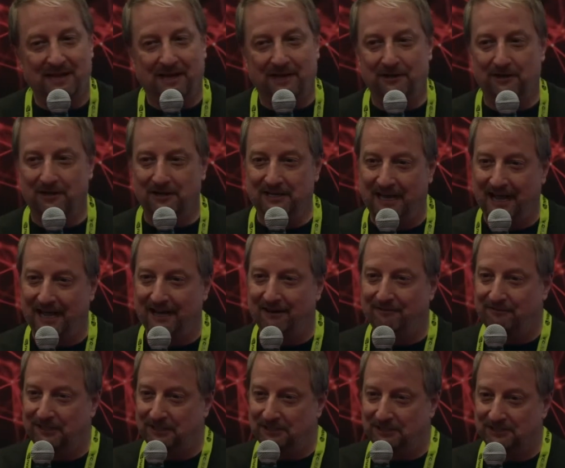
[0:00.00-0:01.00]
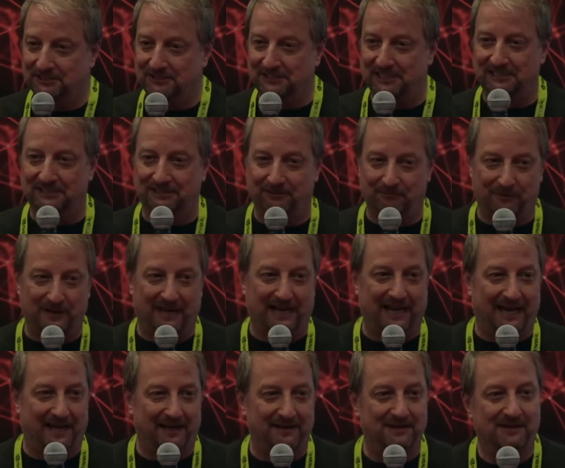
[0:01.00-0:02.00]
and could gain efficiencies if we
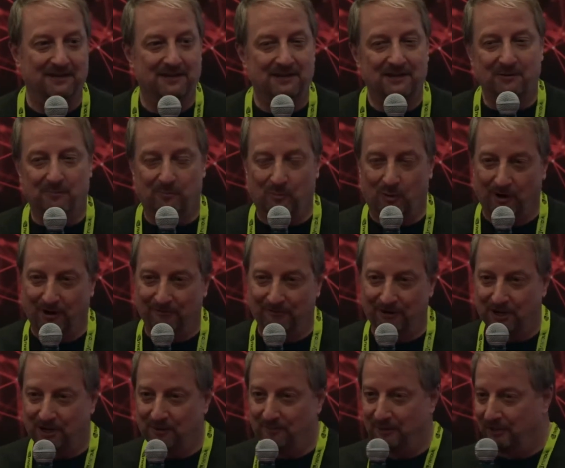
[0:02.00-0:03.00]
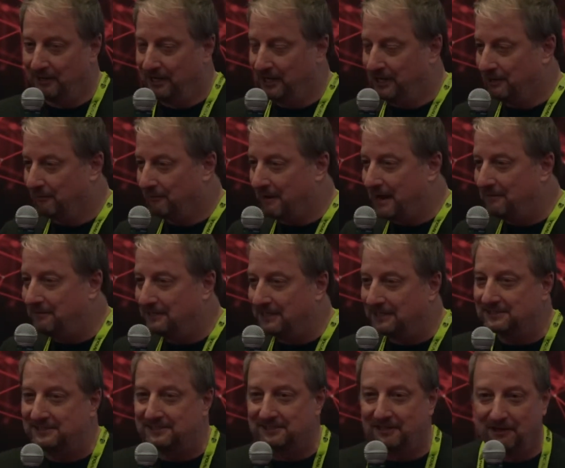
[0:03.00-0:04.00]
had more of a community around
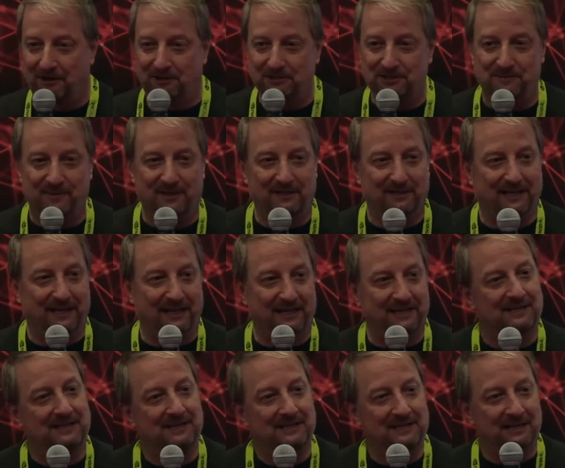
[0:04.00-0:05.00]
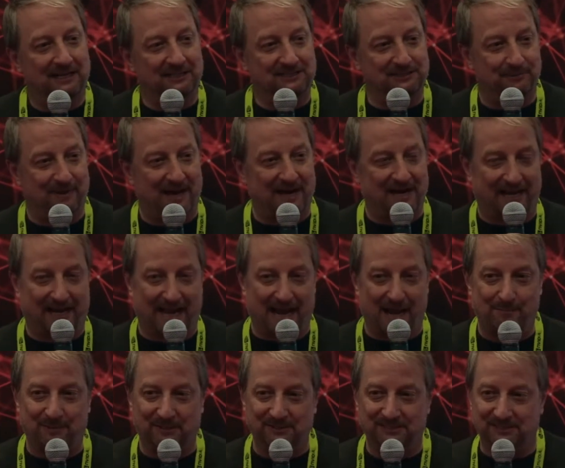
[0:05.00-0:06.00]
this. And ultimately, it's about a
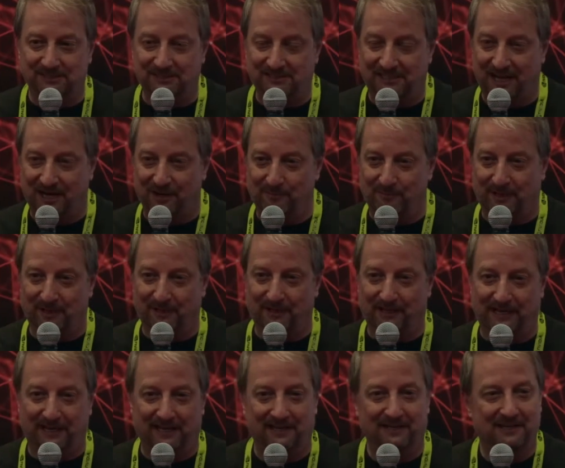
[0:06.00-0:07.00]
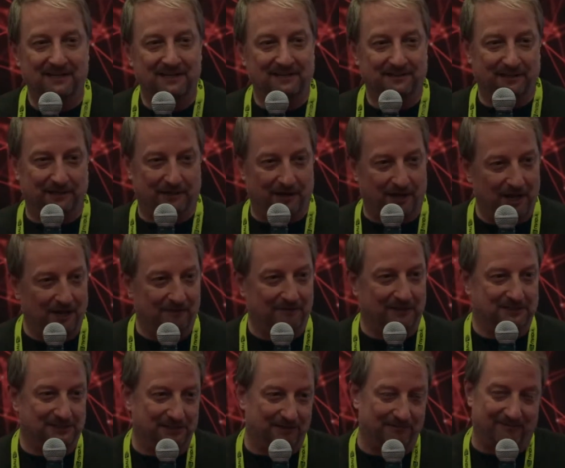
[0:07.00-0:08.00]
gap in sustainability that all of
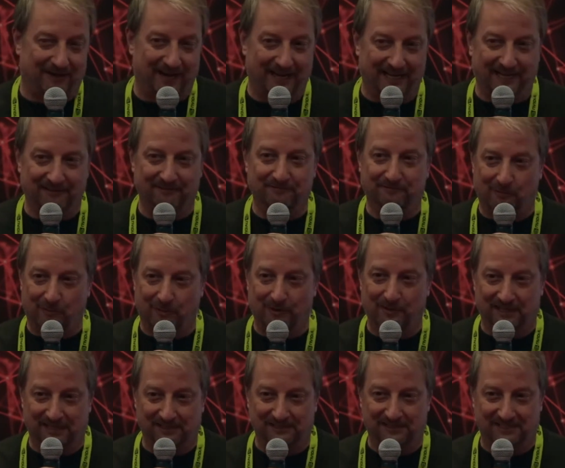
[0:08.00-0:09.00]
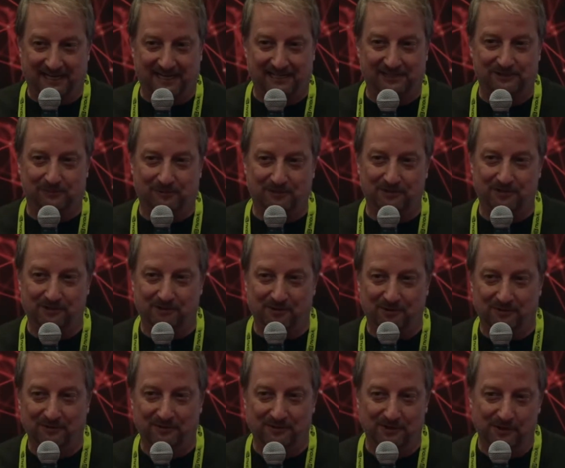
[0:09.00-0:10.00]
us are fighting for these days with
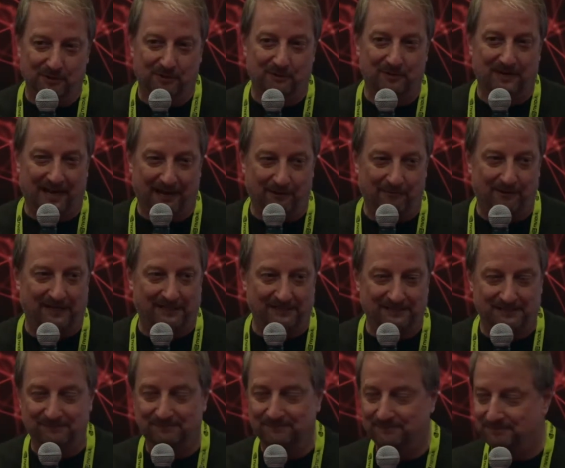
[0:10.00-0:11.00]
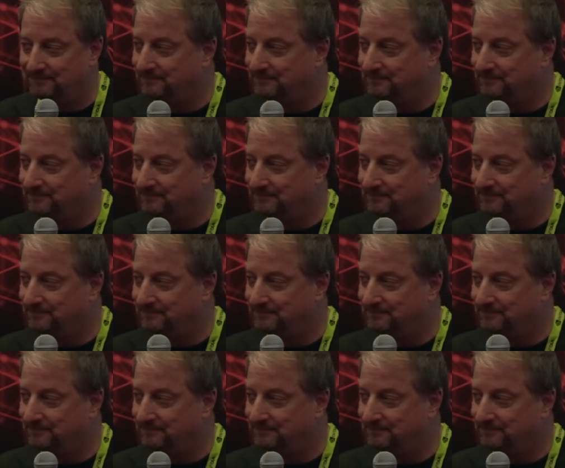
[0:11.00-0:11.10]
new gateways.